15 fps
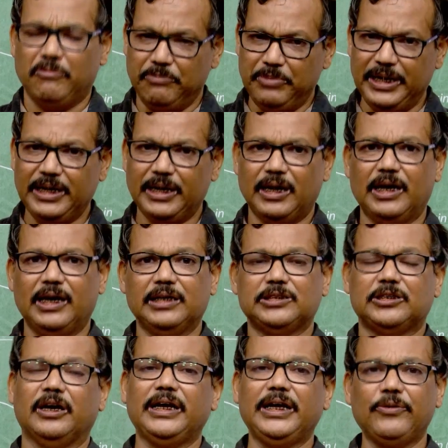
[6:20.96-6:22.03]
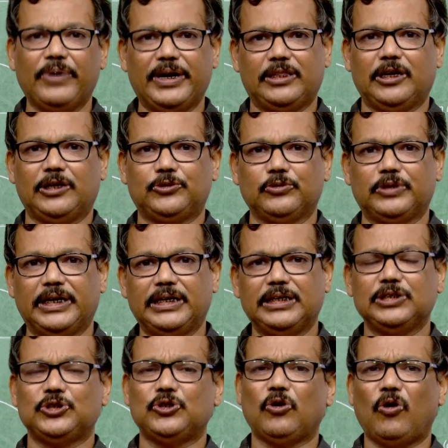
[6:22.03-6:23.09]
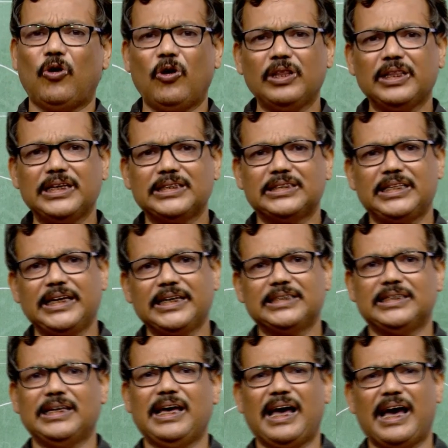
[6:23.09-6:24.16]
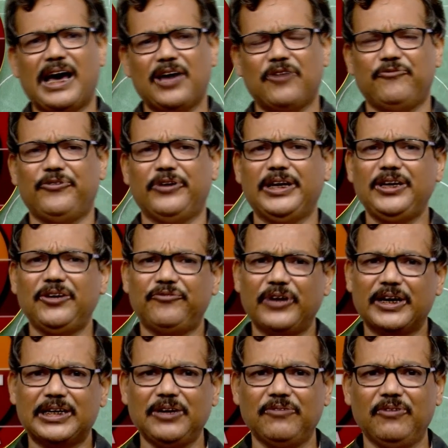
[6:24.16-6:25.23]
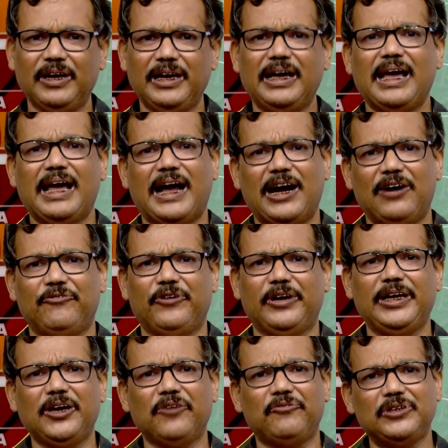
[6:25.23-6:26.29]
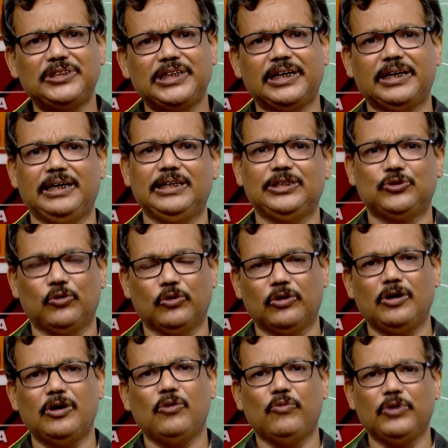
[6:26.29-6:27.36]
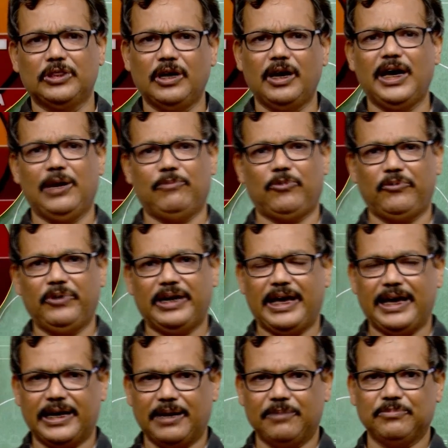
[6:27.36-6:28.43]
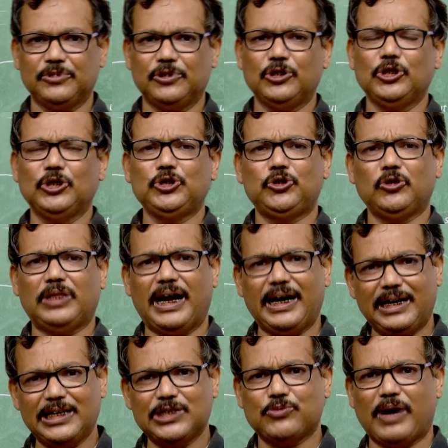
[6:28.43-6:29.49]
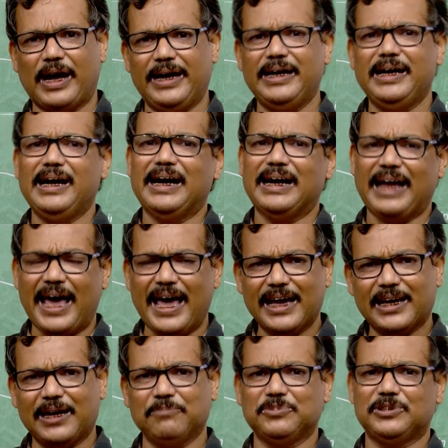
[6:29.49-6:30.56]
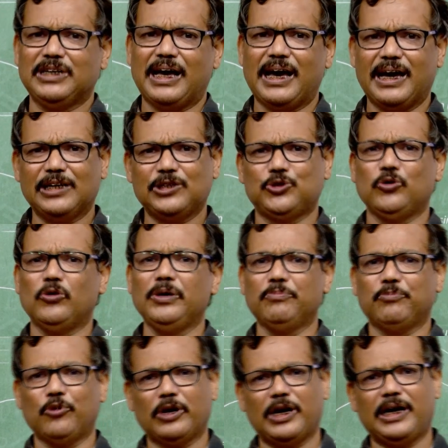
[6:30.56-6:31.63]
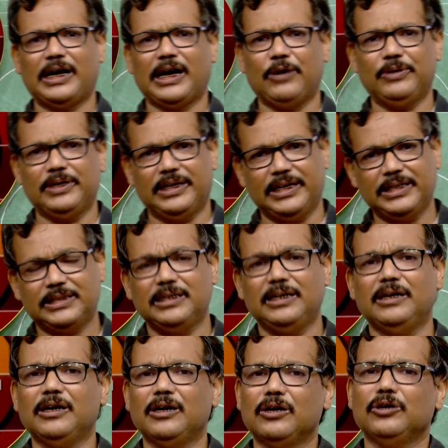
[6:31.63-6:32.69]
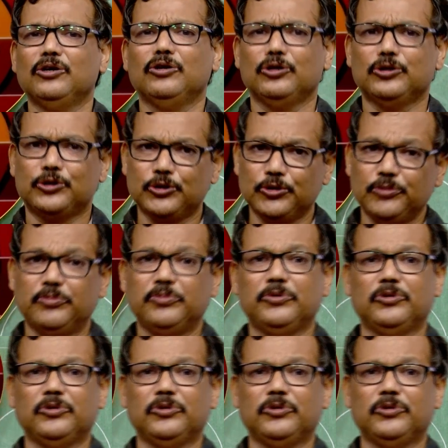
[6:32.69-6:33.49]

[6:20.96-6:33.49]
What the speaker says: be a sunny weather today. So all these things are very effectively and very efficiently shown with the help of a diagram. So that is why diagrams are so important nowadays to